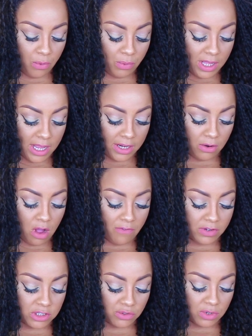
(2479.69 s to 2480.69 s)
We hit it
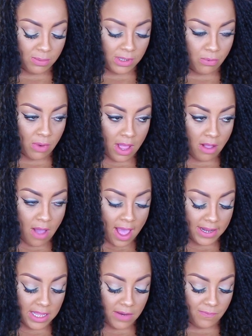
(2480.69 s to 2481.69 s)
off extremely well
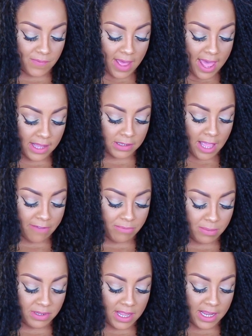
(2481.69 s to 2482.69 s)
and, in fact, have
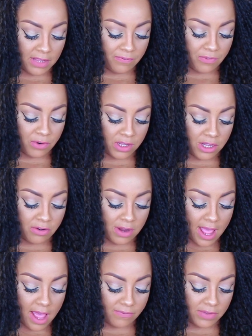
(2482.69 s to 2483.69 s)
been dating for a year
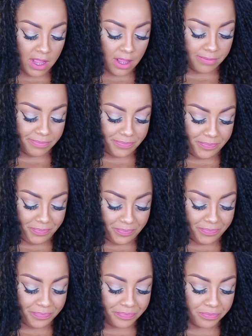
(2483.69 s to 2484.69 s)
and a half now.
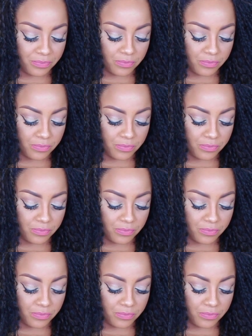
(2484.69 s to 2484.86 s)
Hmm.